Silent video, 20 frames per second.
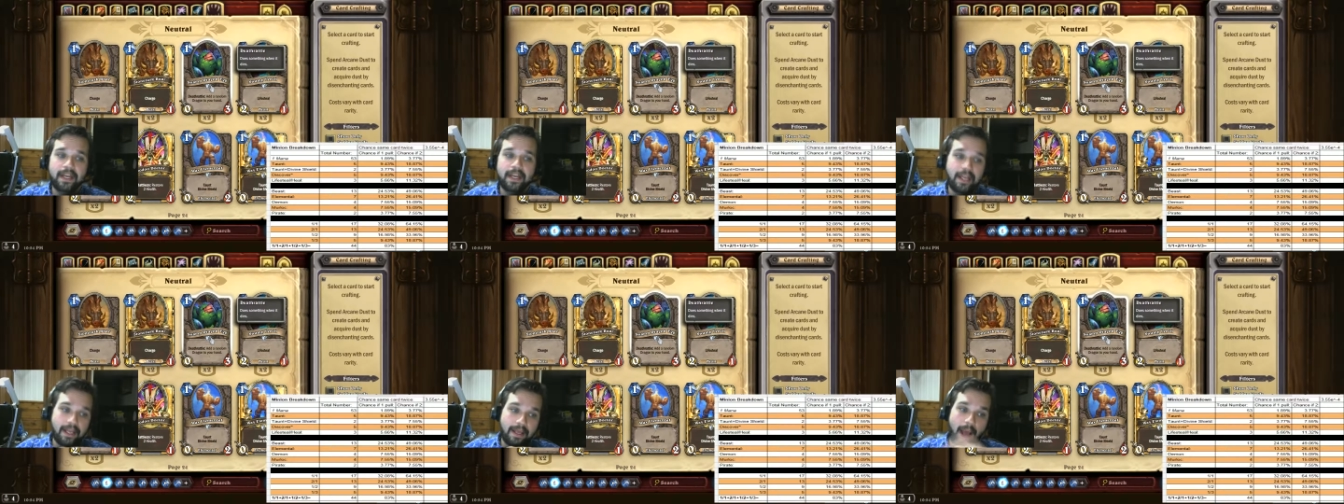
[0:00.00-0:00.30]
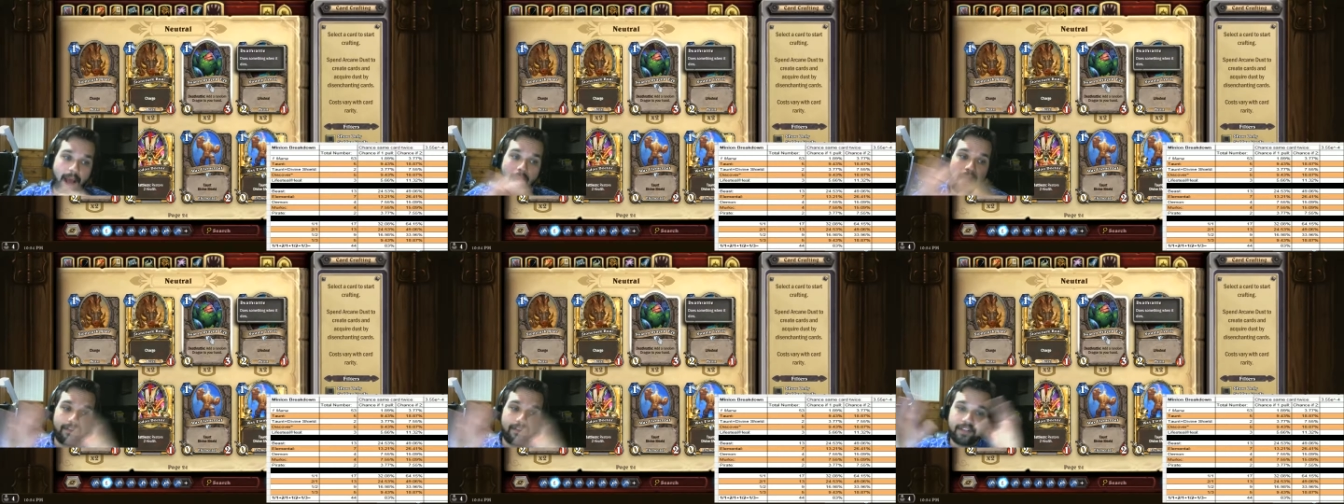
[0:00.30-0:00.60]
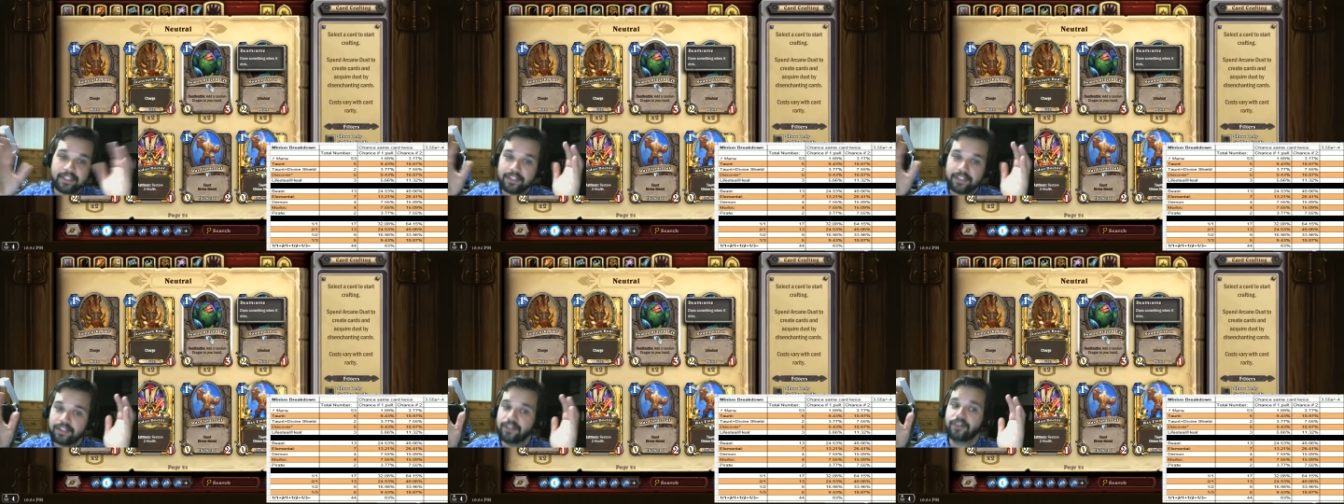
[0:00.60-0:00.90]

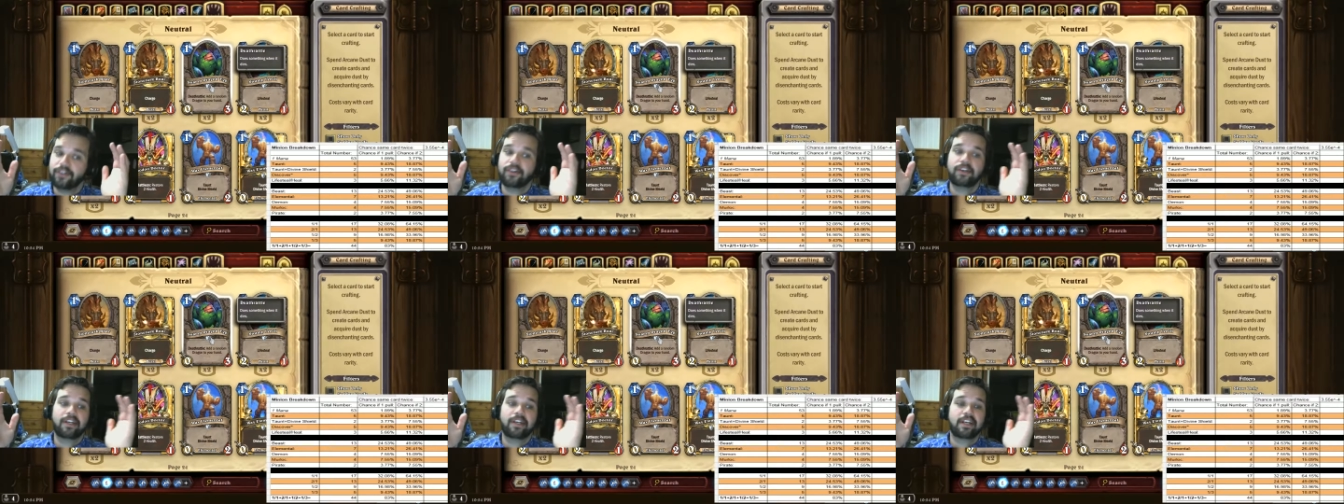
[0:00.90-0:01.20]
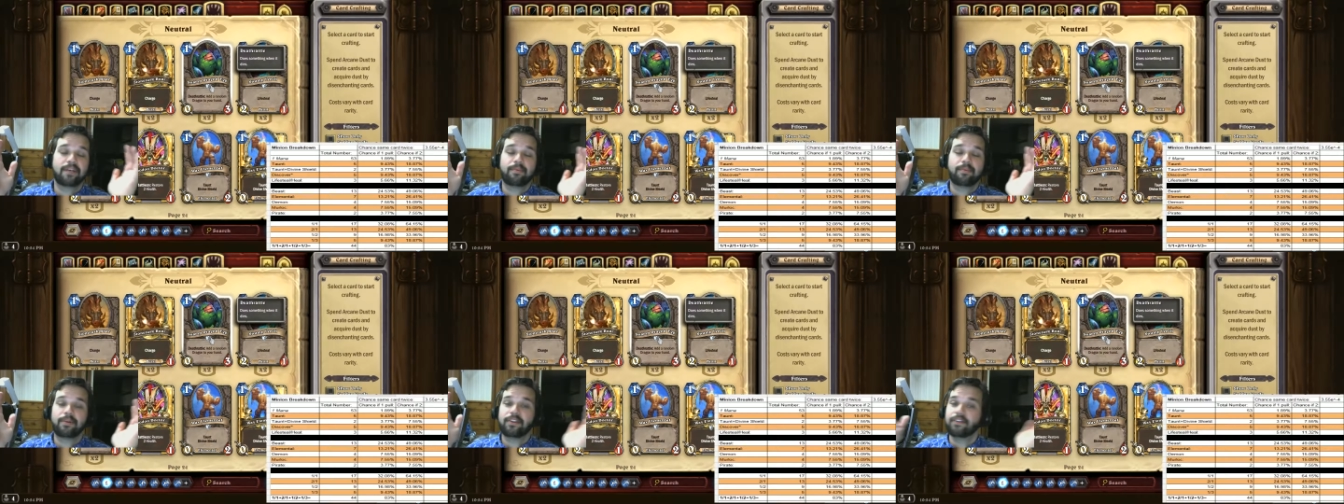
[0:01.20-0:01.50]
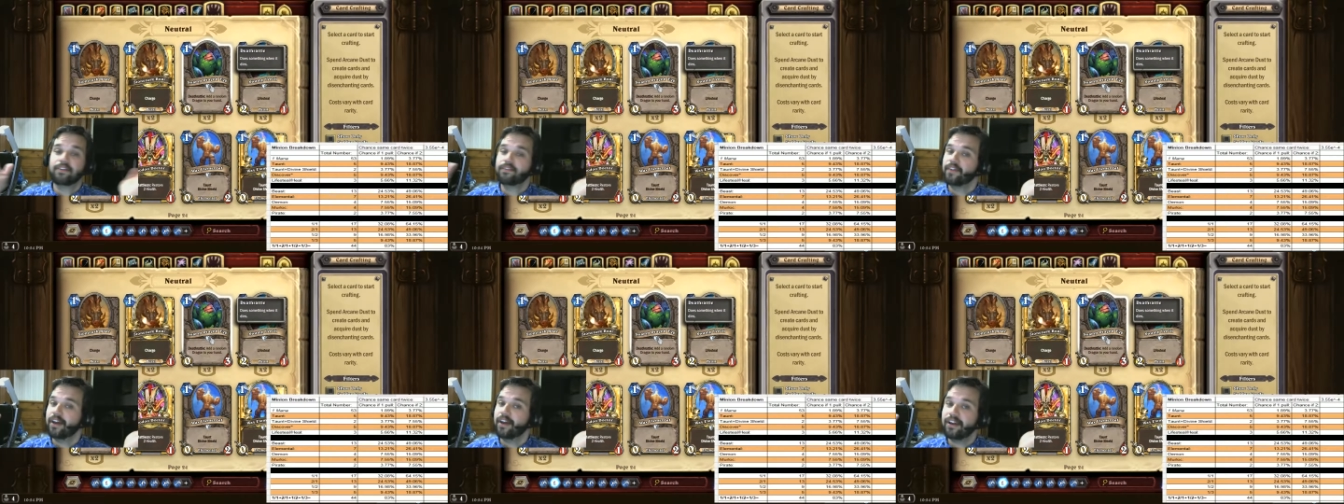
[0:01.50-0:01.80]
Obviously, you could end up with a
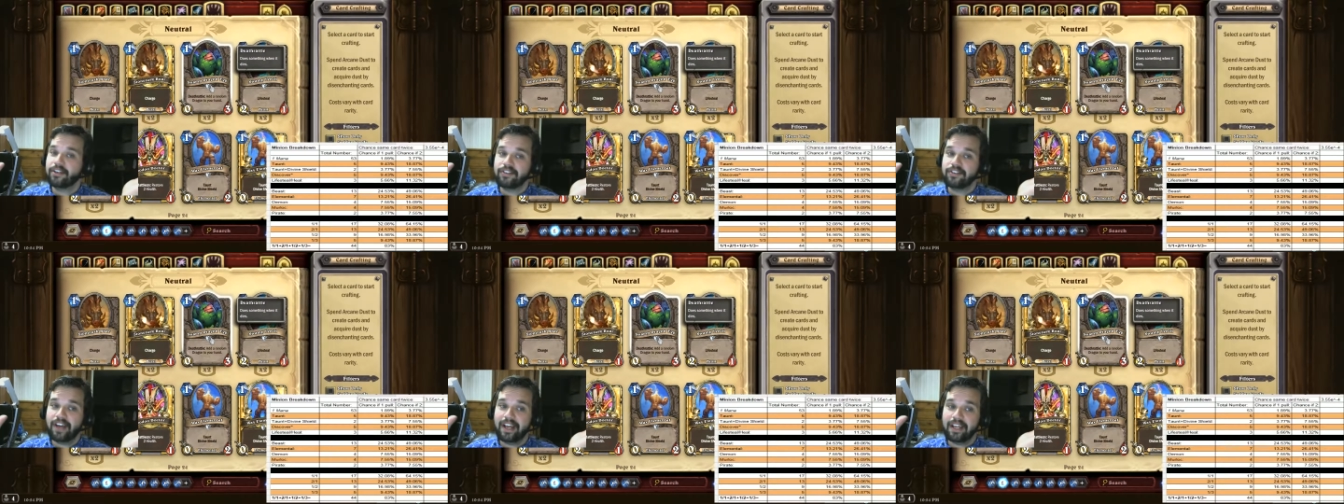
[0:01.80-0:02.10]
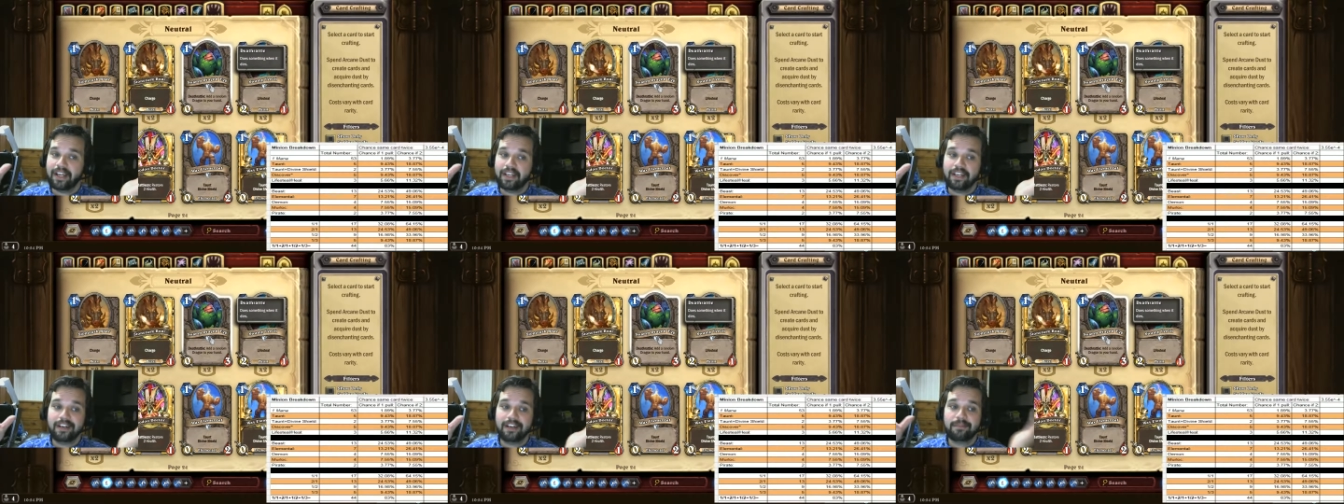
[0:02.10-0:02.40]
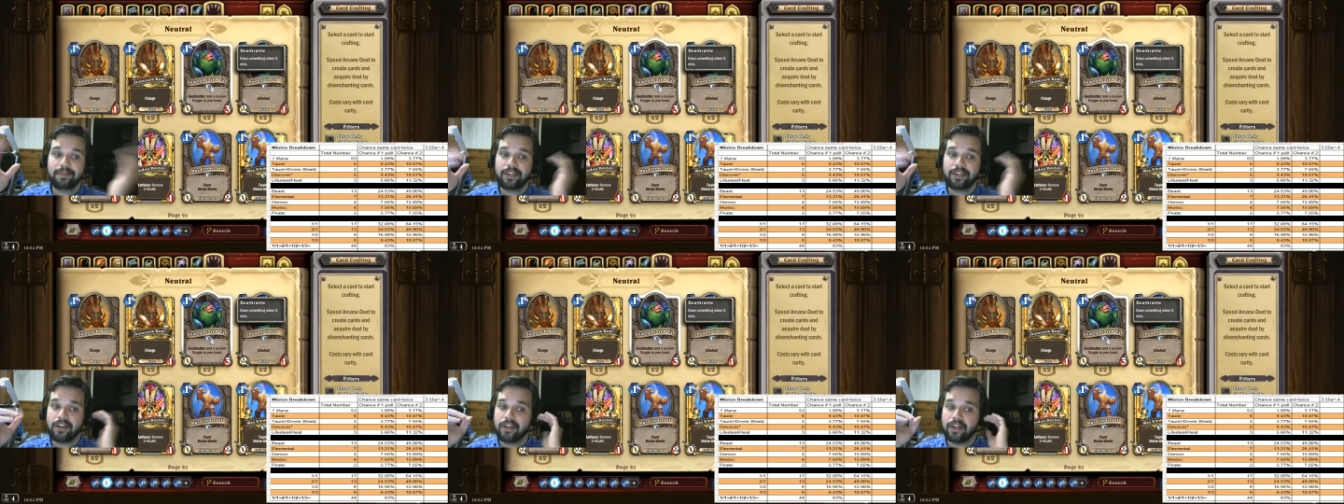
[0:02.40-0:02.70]
Fairy Dragon here,
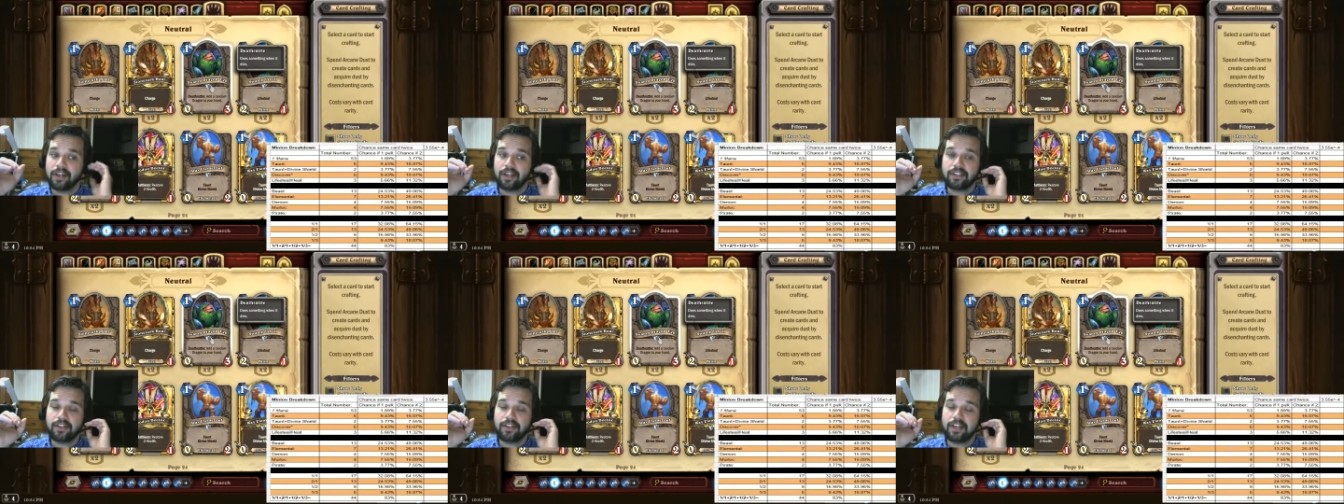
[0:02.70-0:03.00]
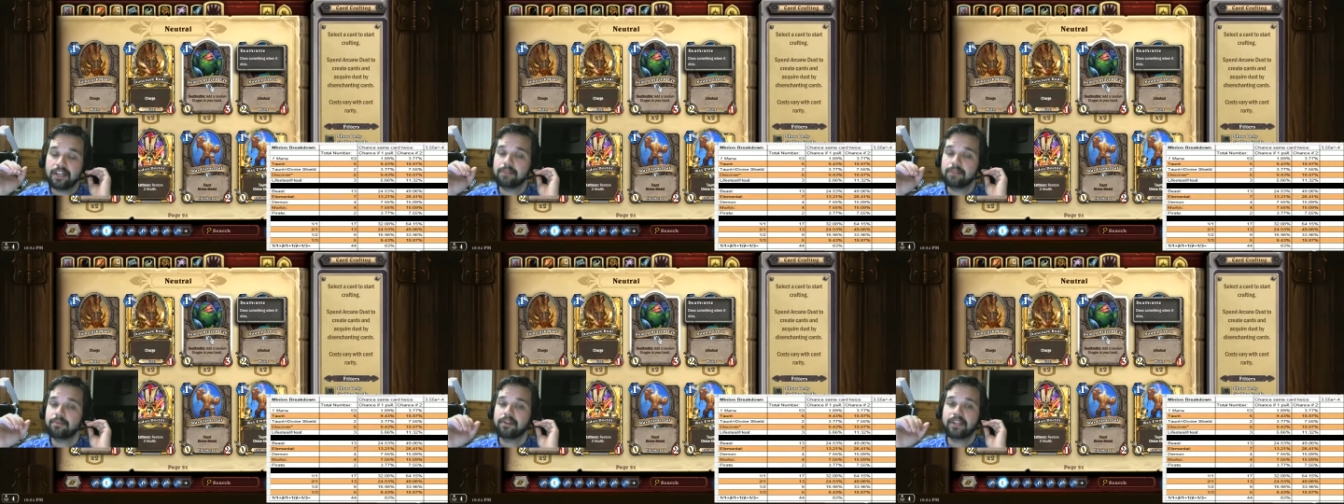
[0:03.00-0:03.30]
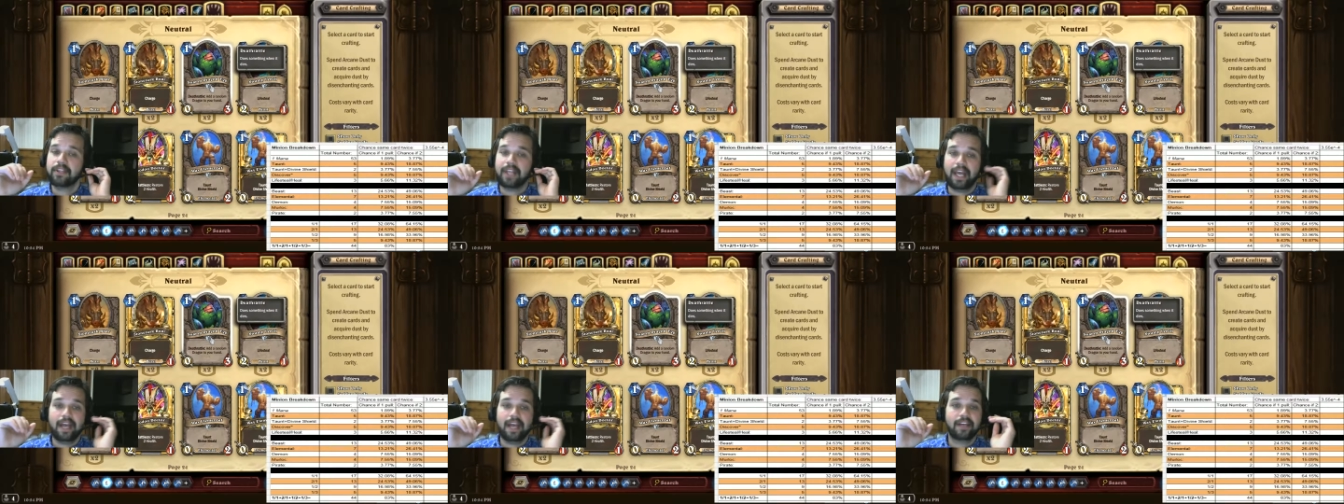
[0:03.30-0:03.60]
but you could also end up with an
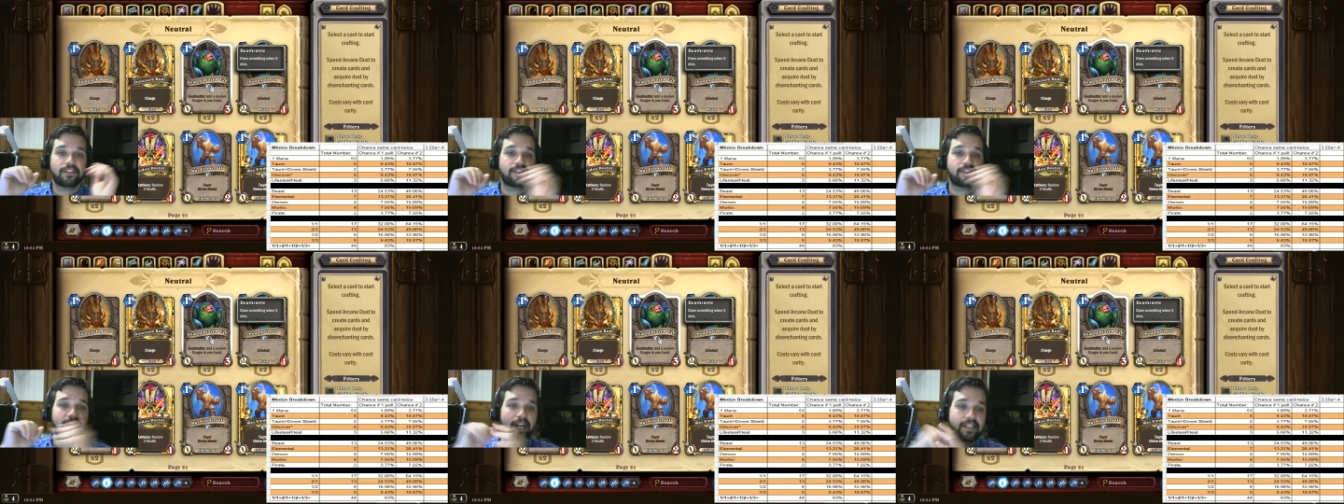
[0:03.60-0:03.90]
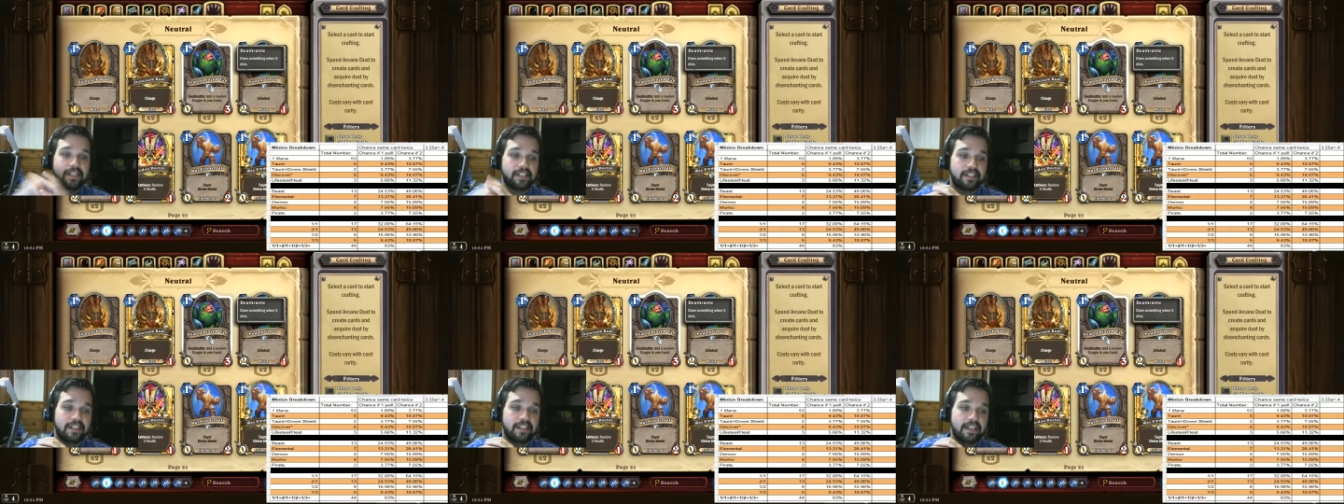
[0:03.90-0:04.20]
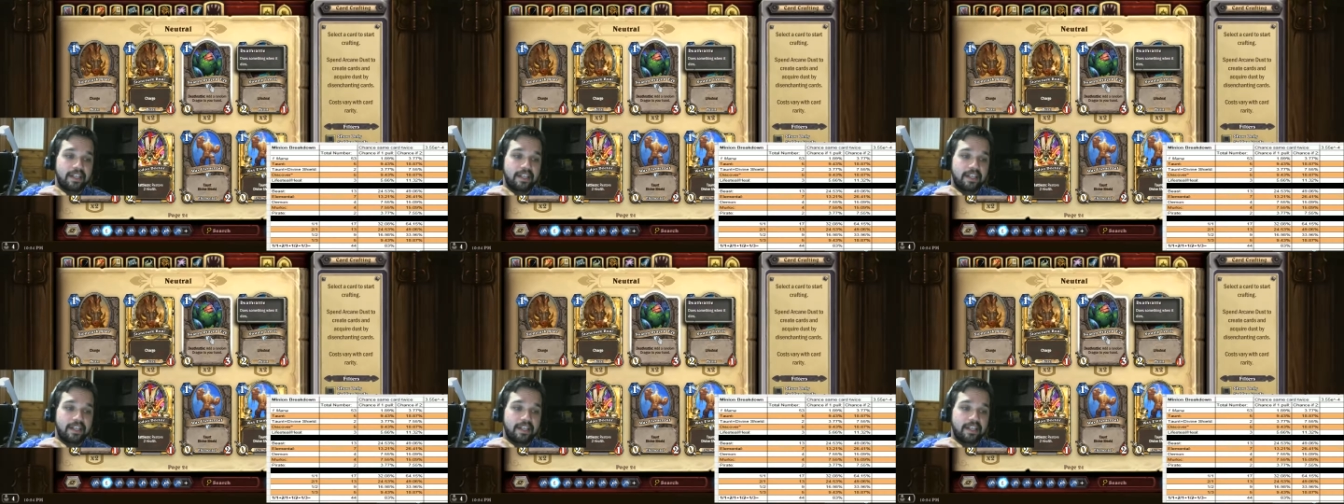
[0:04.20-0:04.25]
Alexstrasza.